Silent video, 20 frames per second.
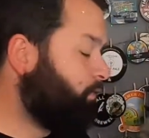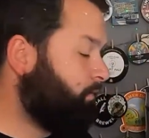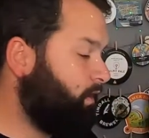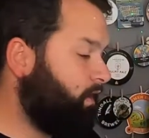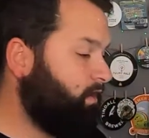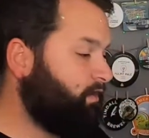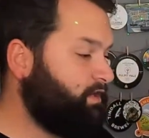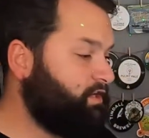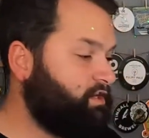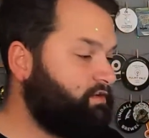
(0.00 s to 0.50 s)

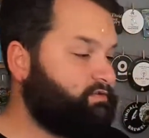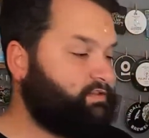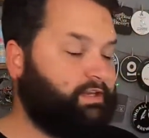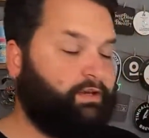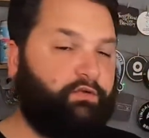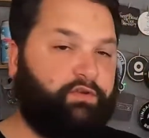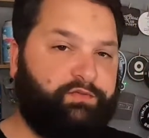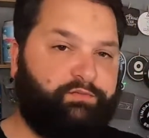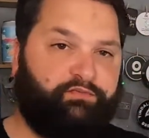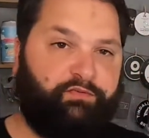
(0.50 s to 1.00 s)
going to use the
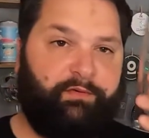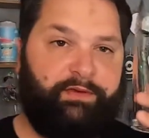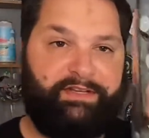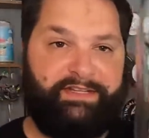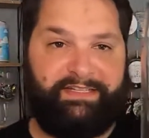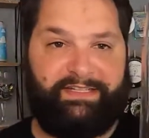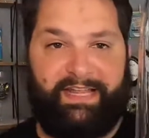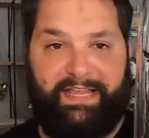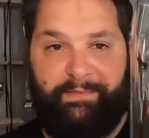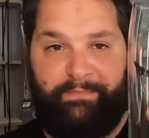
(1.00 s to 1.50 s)
Lord's Brewing
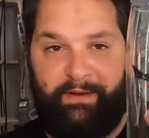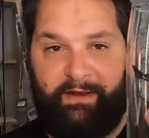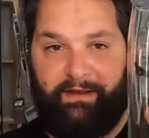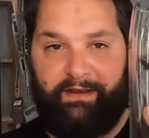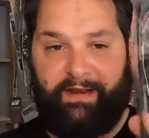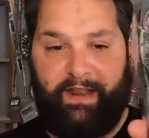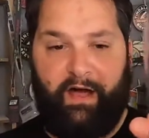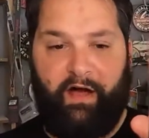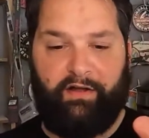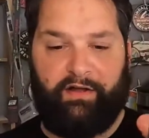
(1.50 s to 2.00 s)
Sleeper
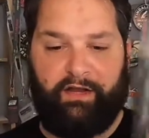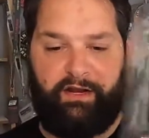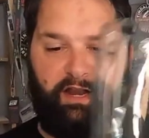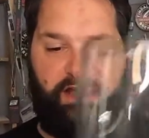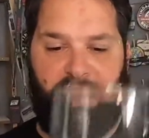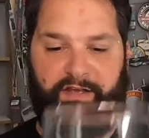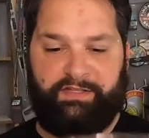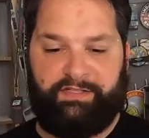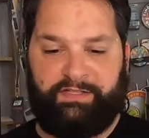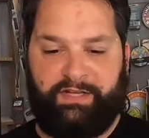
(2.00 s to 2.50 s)
lager
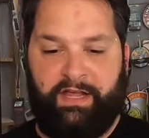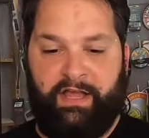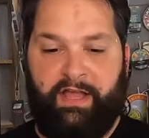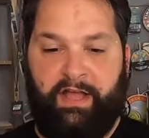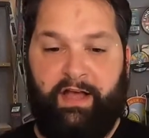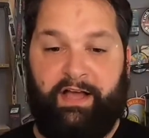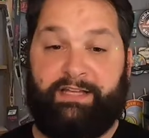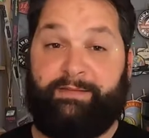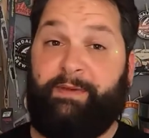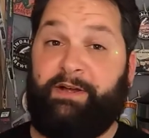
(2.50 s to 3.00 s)
glass.
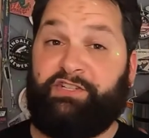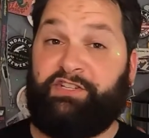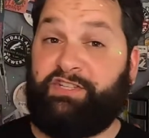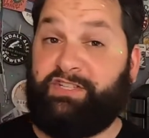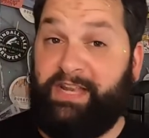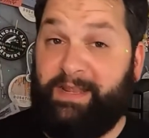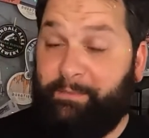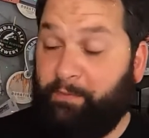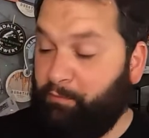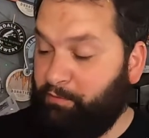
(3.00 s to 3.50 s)
As much as
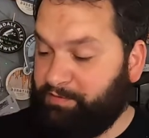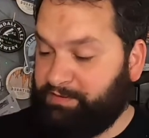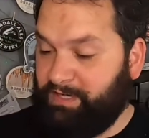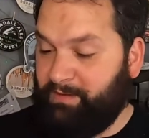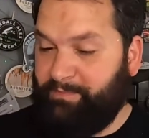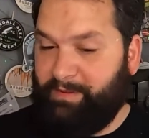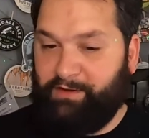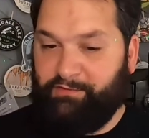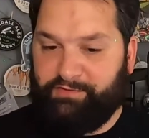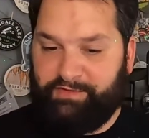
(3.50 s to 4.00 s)
Sleeper wasn't a
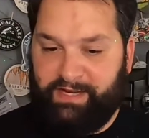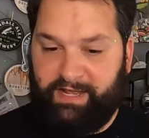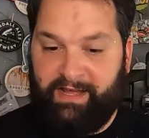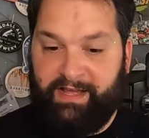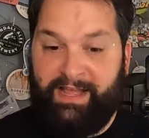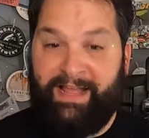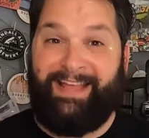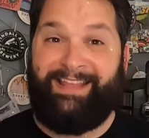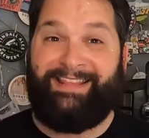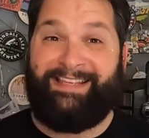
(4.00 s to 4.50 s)
Pilsner,
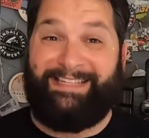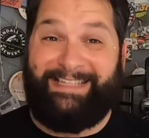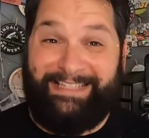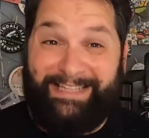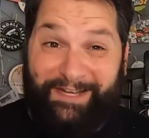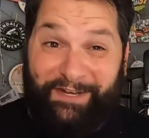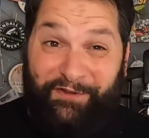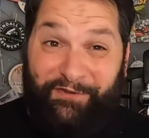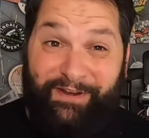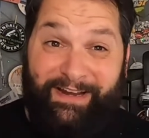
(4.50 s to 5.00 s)
this is
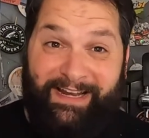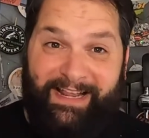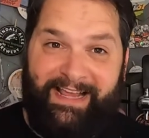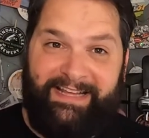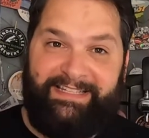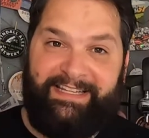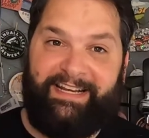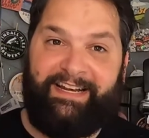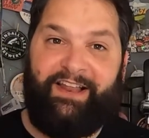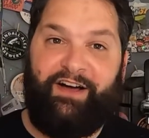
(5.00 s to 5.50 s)
a
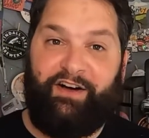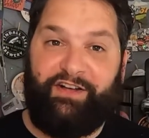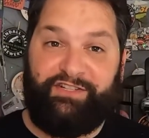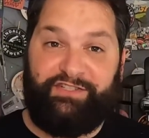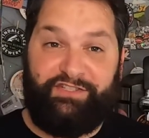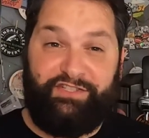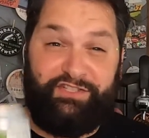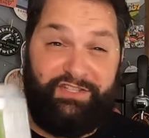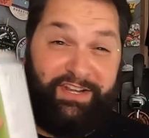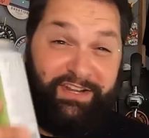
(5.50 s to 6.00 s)
nucleated
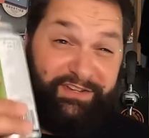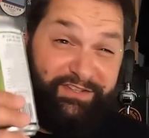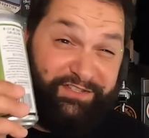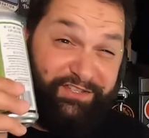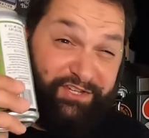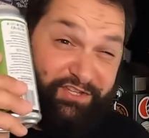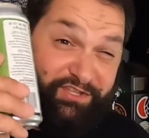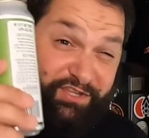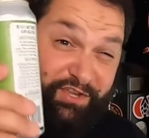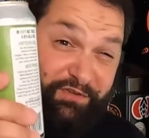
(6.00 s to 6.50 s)
glass, so it
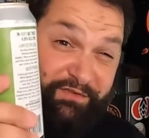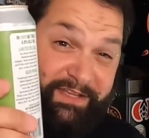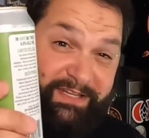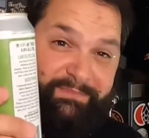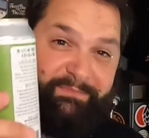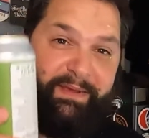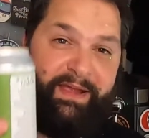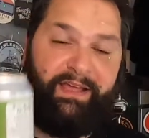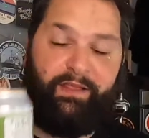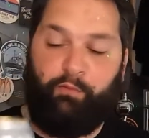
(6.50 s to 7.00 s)
should do this
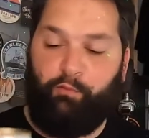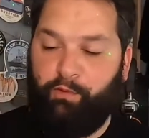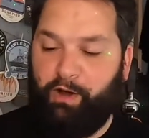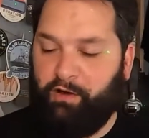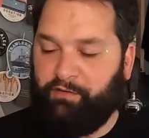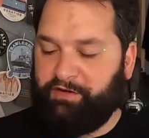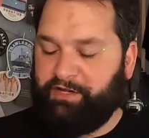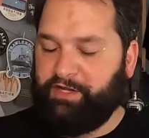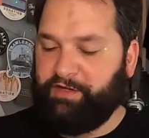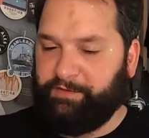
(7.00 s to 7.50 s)
beer the
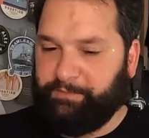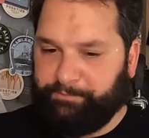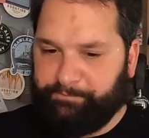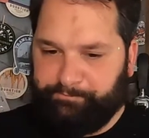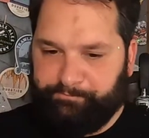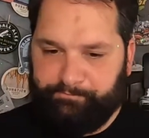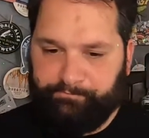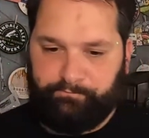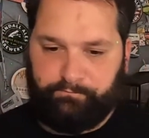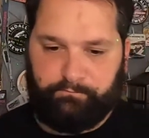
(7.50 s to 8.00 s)
world of good.
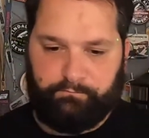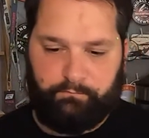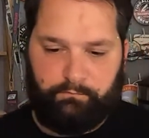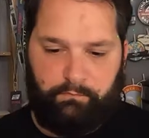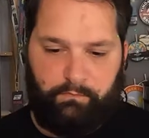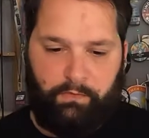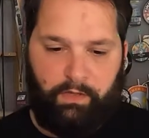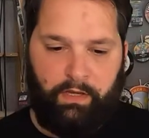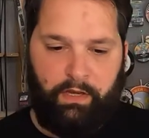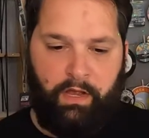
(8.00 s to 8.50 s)

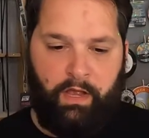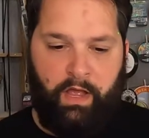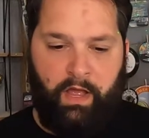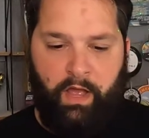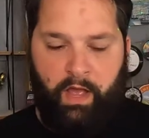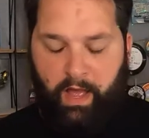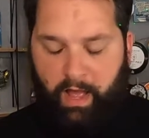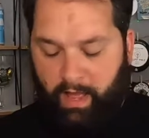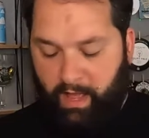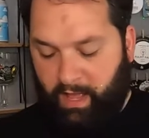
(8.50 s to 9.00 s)

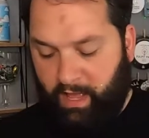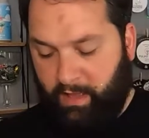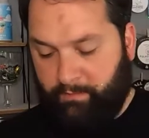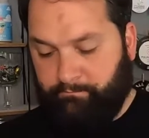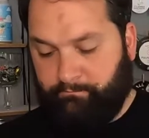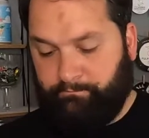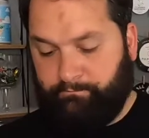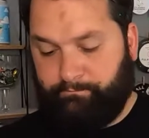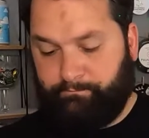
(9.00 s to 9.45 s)
Boom,